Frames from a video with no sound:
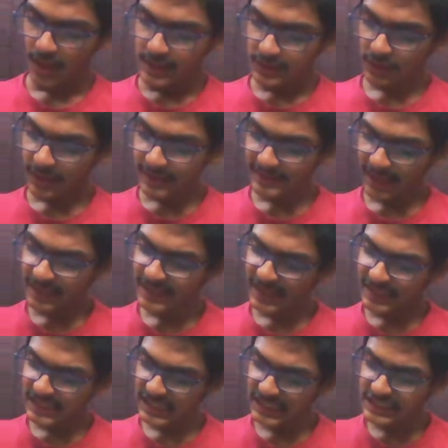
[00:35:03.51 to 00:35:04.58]
So in that,
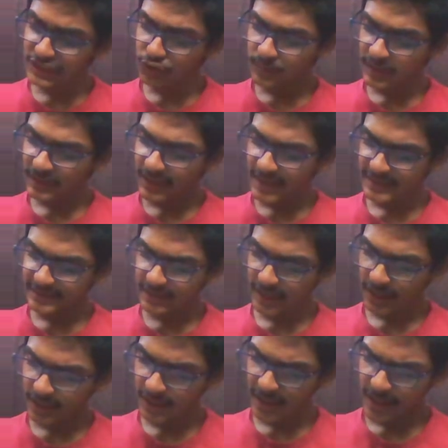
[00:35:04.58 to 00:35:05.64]
at least you must
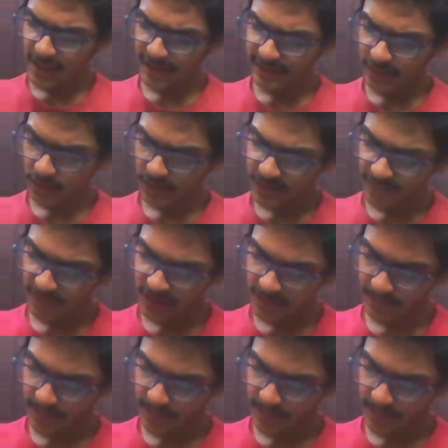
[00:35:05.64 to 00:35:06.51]
get around 70